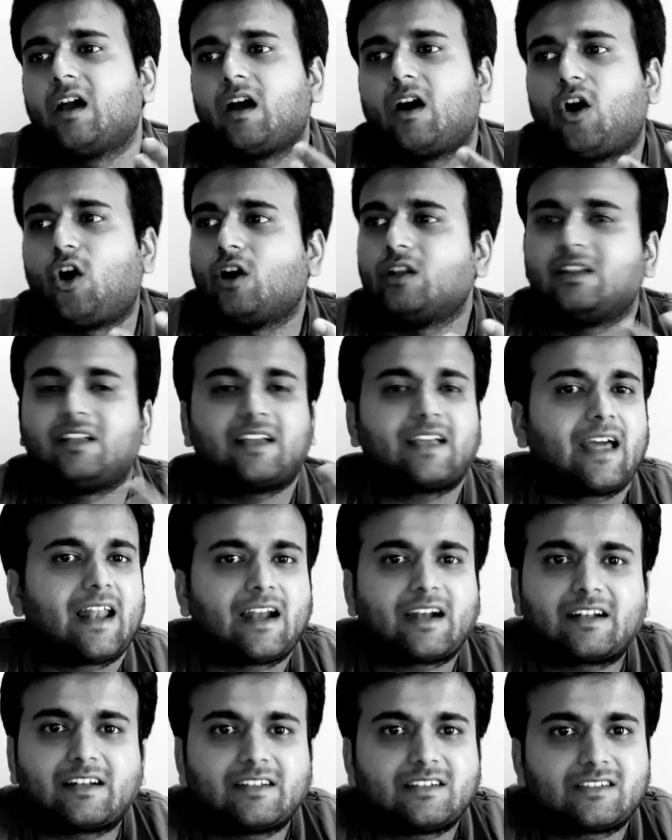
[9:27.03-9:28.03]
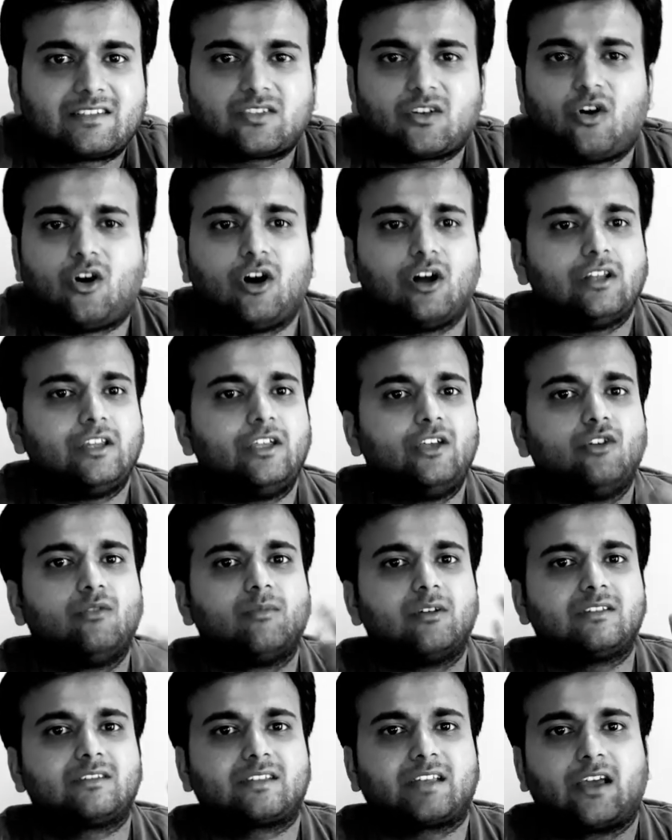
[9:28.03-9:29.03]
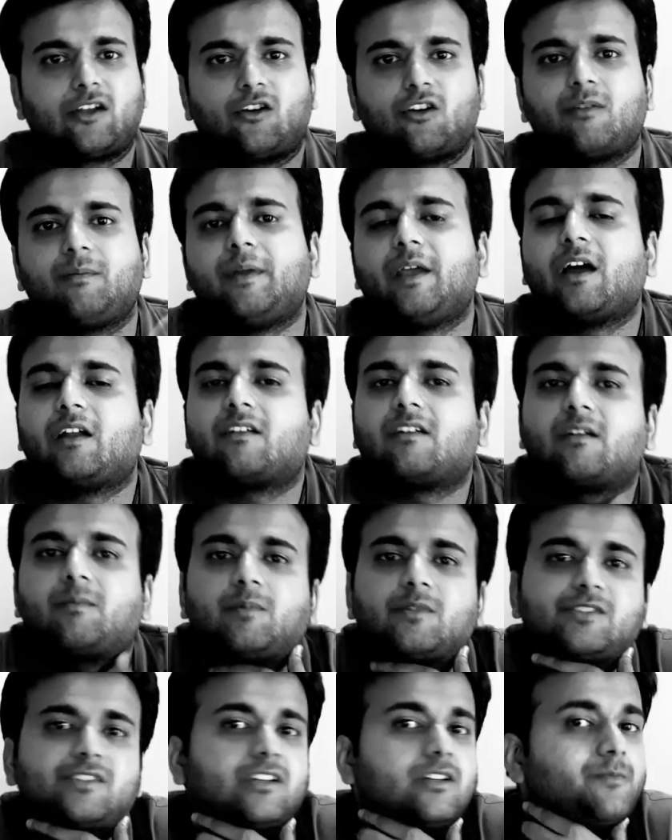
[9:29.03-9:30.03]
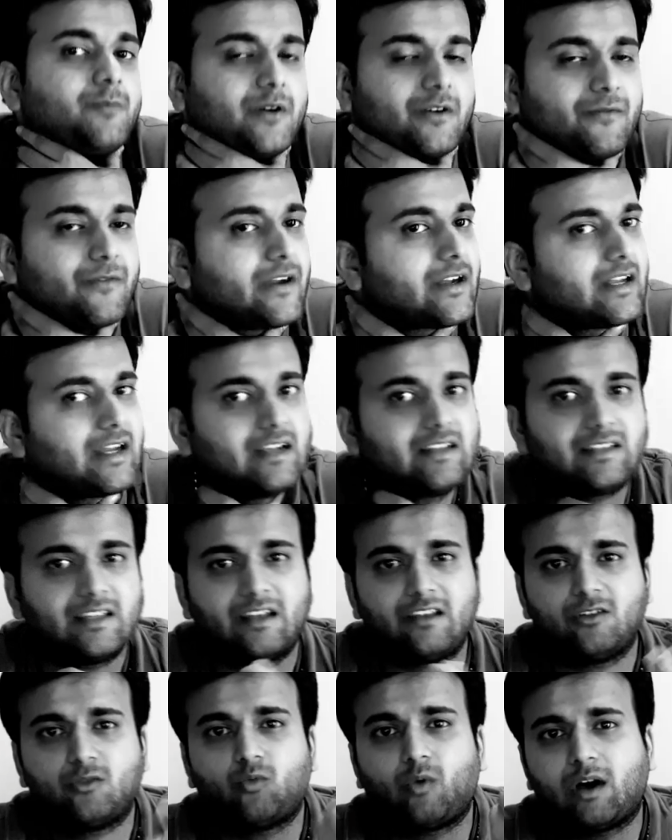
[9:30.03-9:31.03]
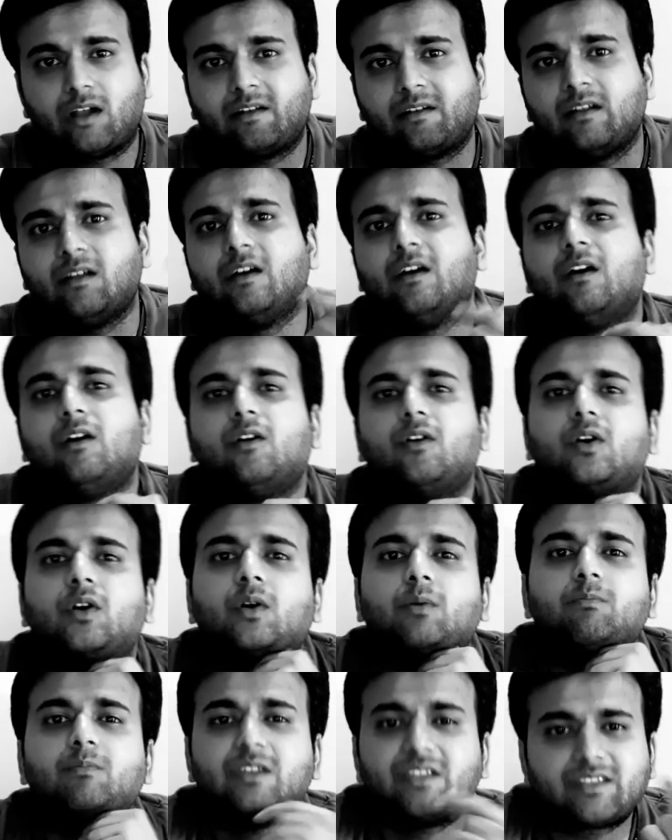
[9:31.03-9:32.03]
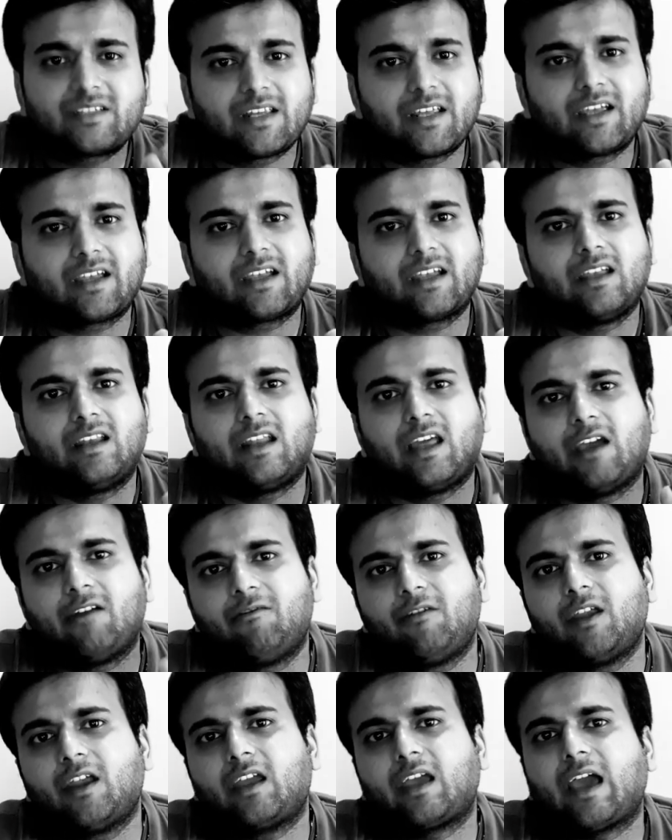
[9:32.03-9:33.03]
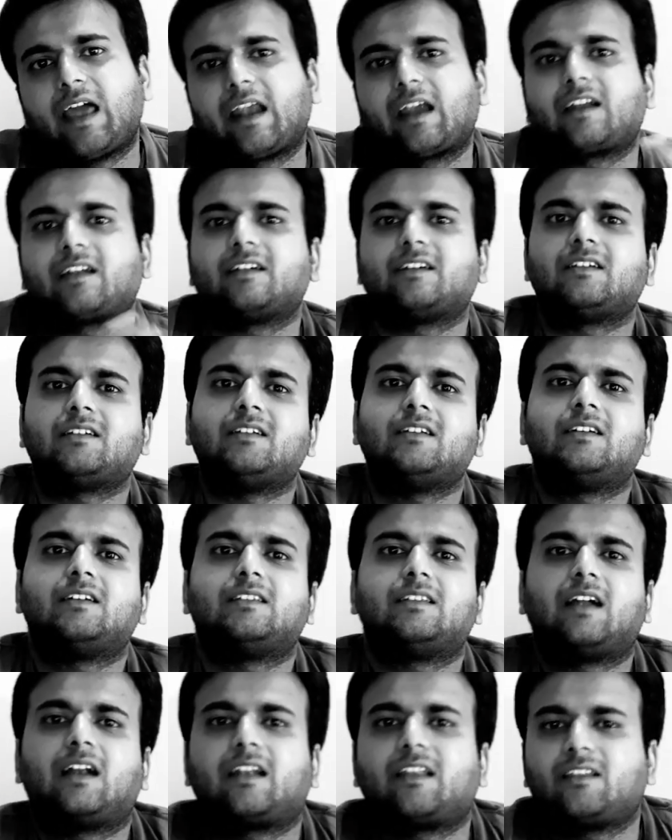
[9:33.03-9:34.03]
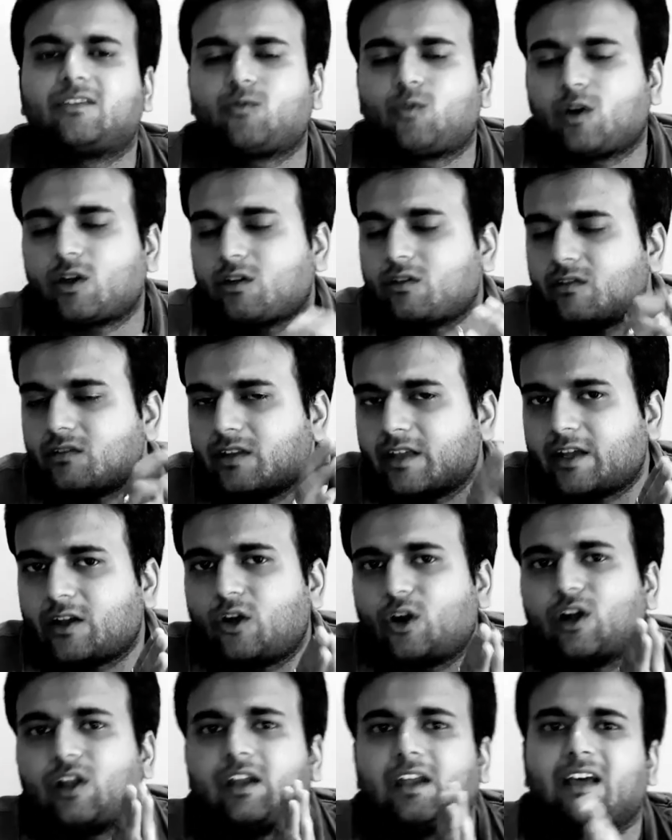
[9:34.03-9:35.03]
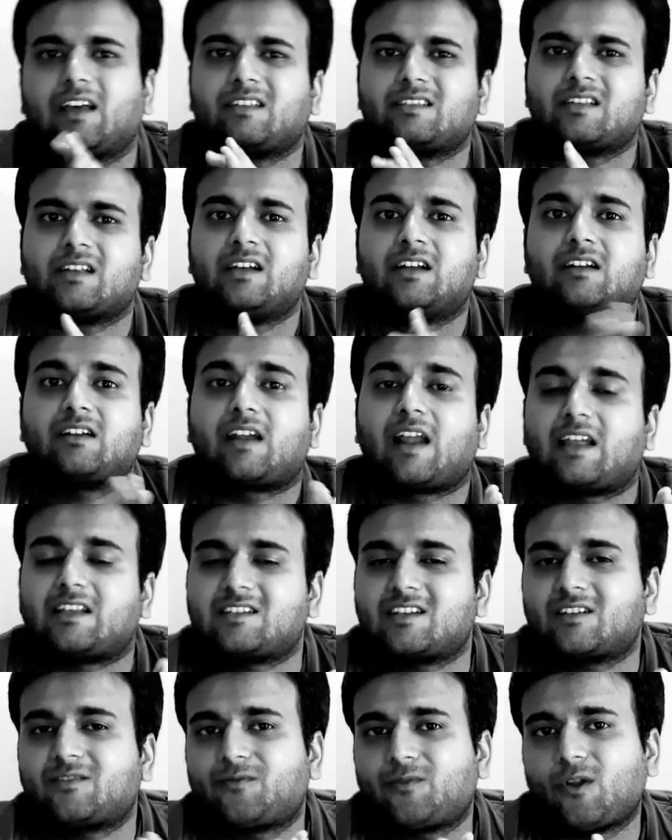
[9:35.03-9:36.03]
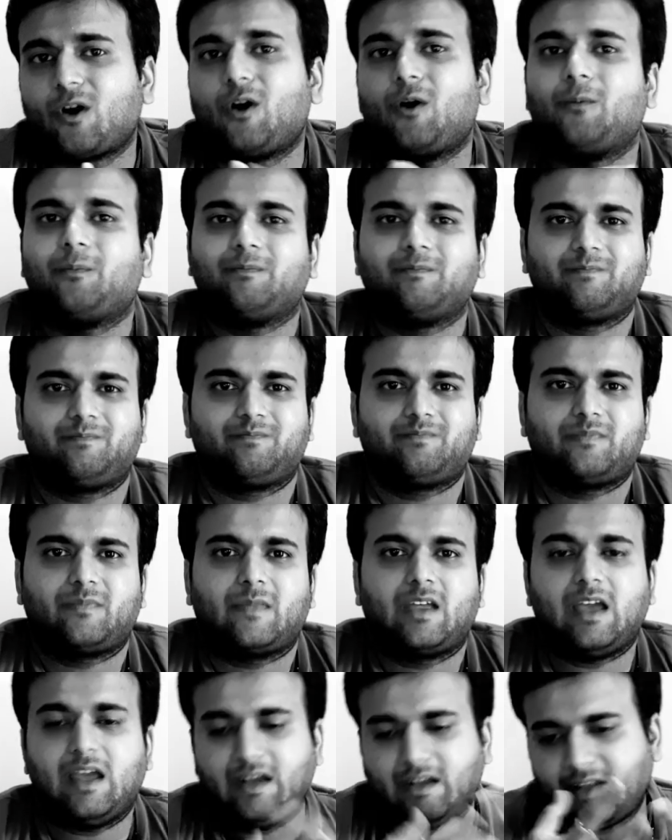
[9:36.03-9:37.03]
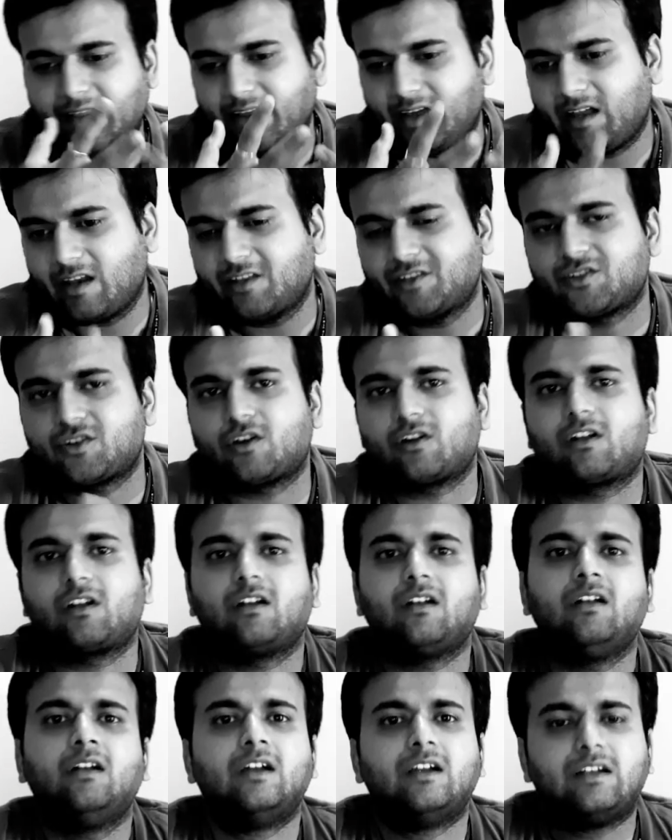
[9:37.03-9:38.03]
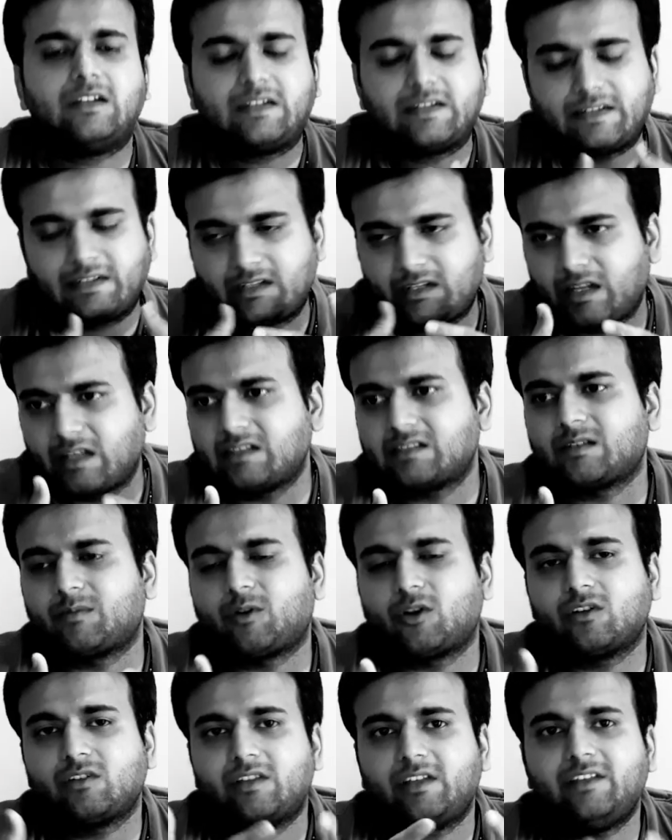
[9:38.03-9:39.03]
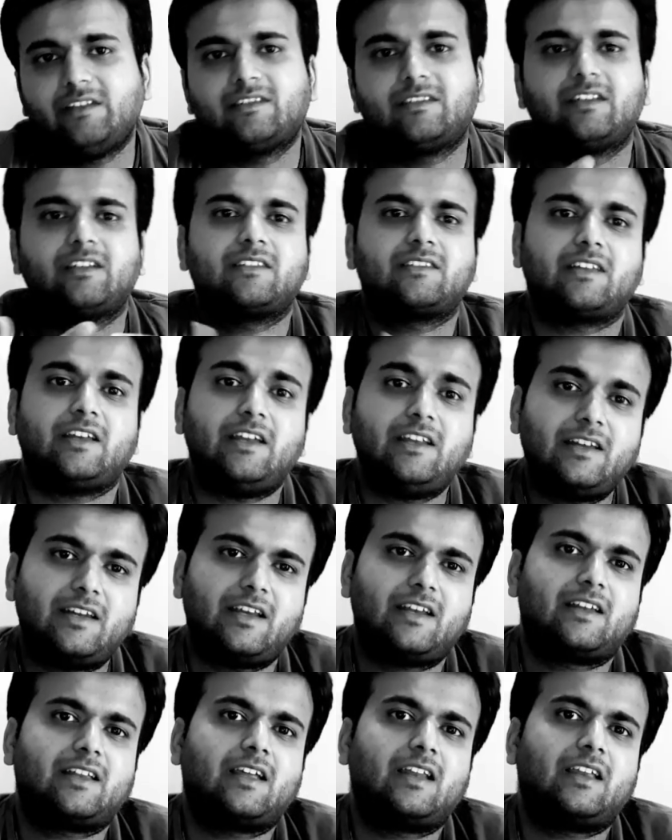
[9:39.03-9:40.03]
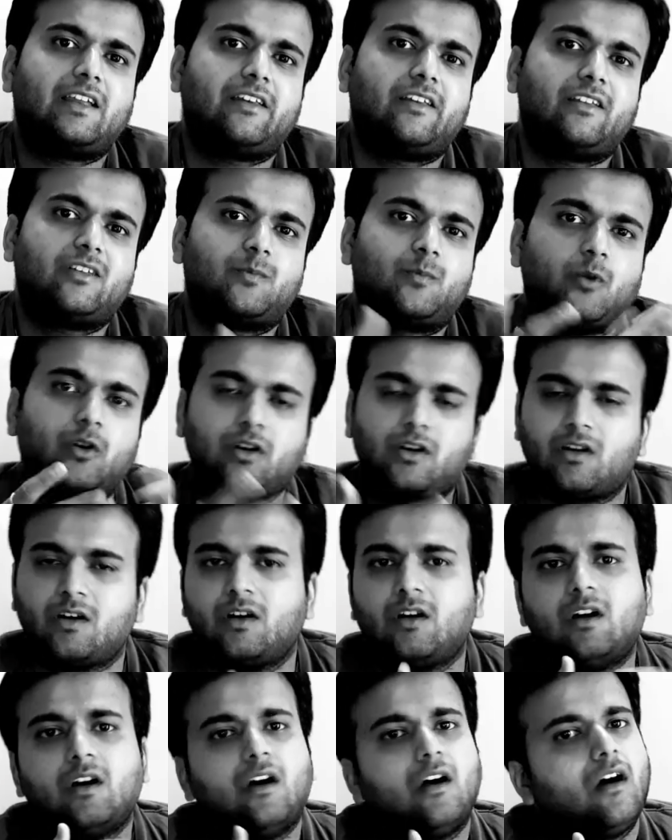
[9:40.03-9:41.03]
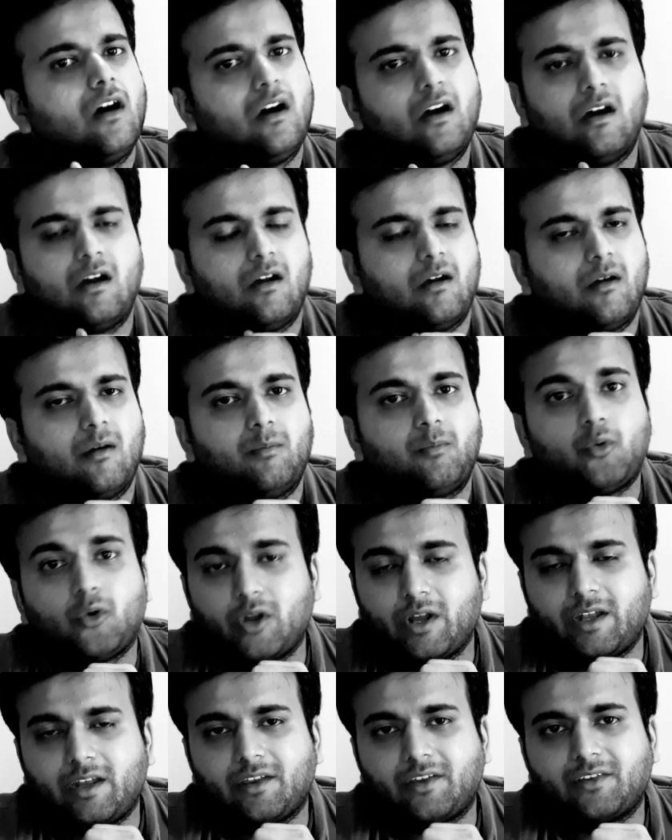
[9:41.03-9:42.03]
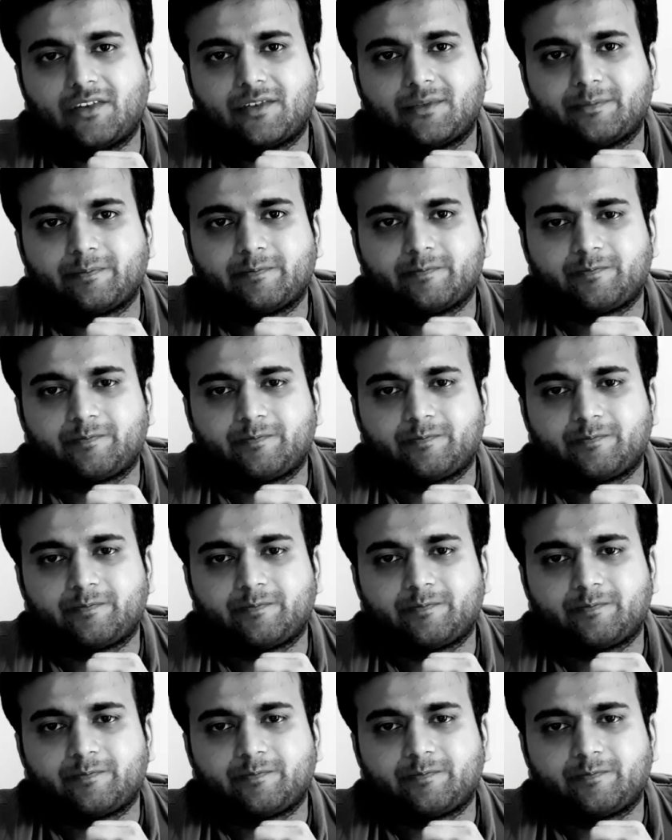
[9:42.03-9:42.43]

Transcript: All the characters, all the humans cannot be 100% perfect, and there is one mistake in every character. That is what they called as tragic flaw. And Aristotle tells about these things in detail in his book Poetics.